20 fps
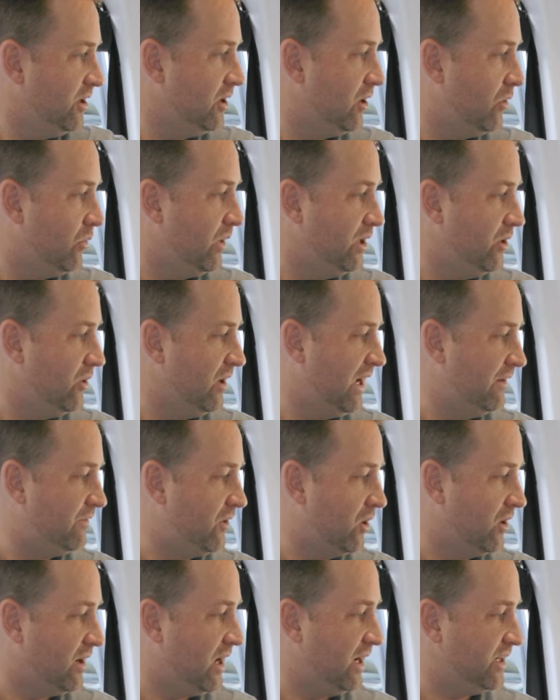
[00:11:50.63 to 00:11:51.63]
you know, we do have
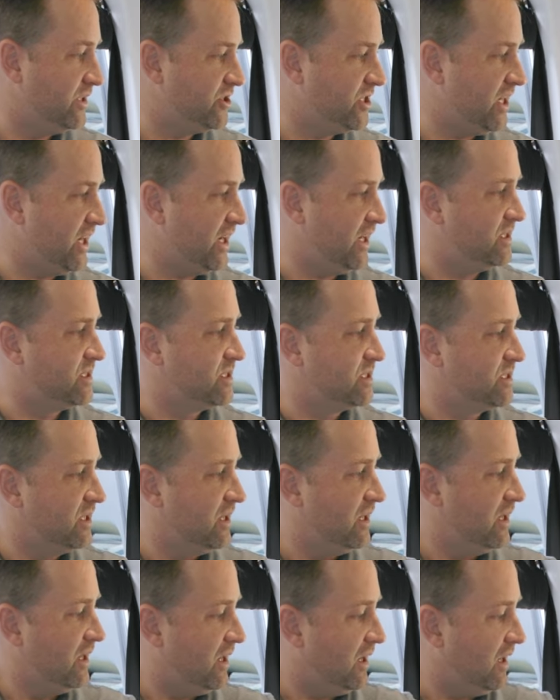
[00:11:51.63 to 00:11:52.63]
our nightshades
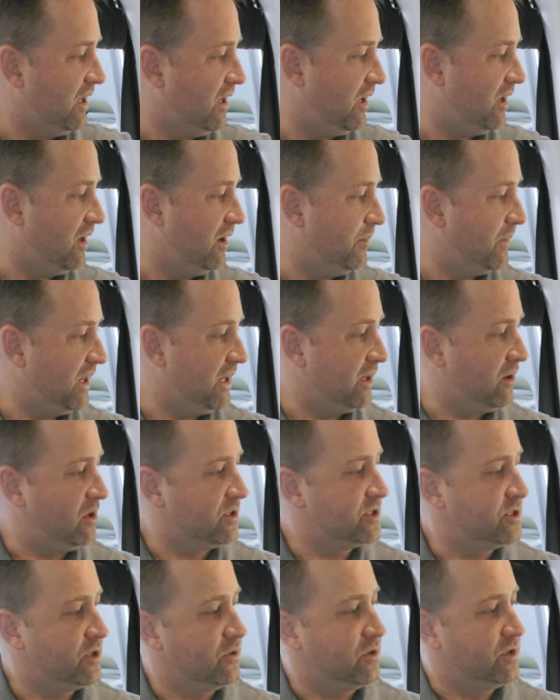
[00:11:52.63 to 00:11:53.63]
and
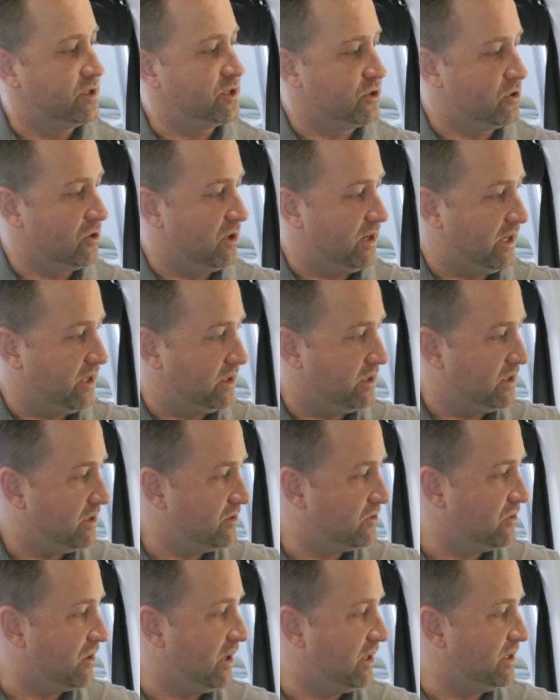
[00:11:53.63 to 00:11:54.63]
also the screen,
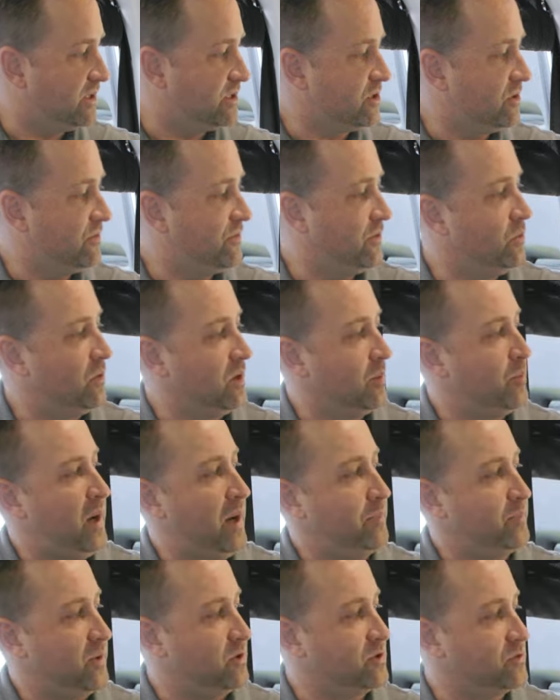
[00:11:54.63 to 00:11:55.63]
right? So if you want to
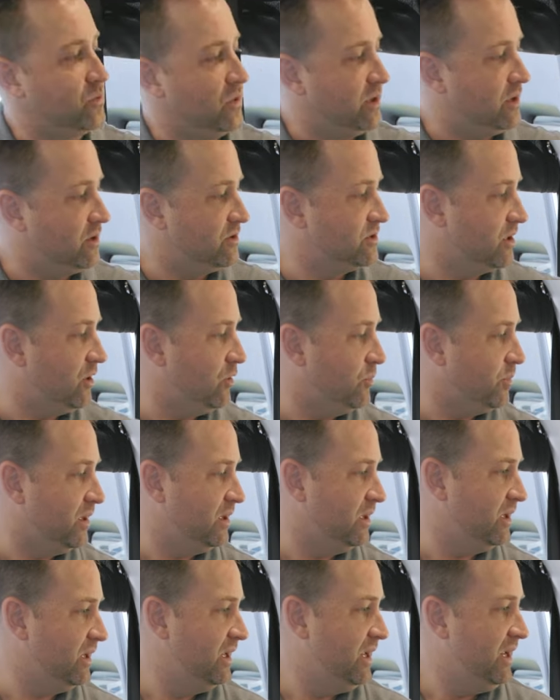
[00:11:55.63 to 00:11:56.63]
pop those windows
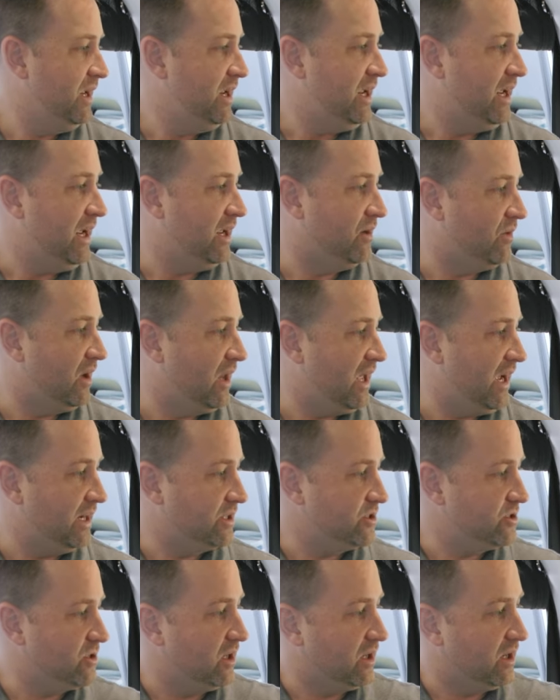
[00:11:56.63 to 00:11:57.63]
open and
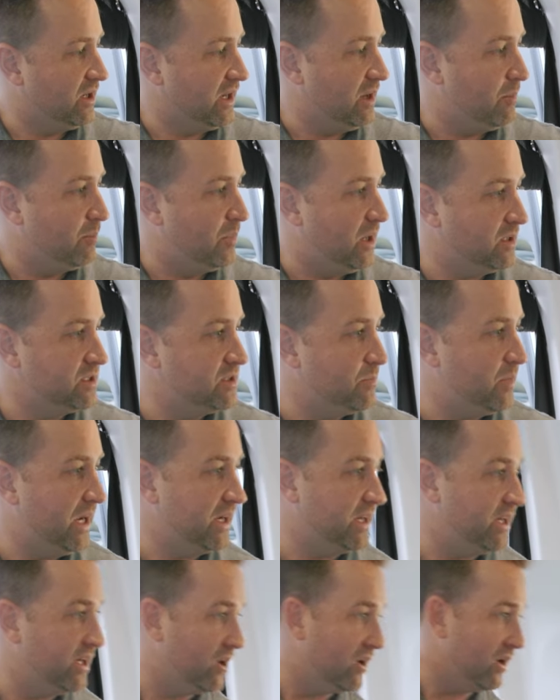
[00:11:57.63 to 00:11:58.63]
relax, you're not going to get bugs
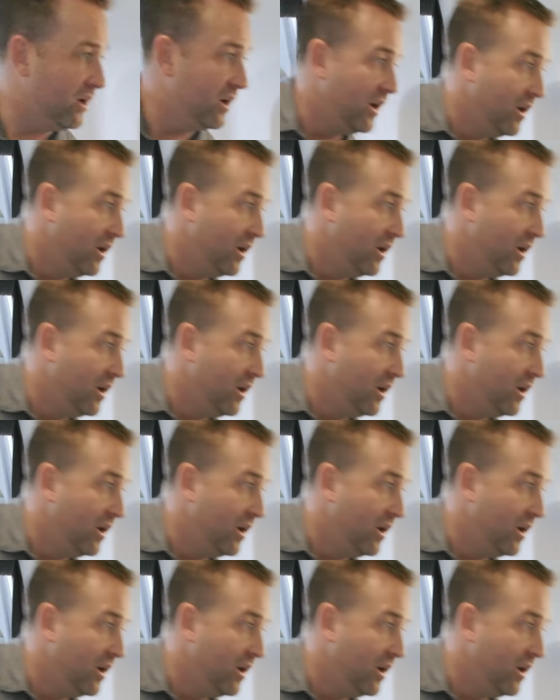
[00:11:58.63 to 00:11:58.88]
back here.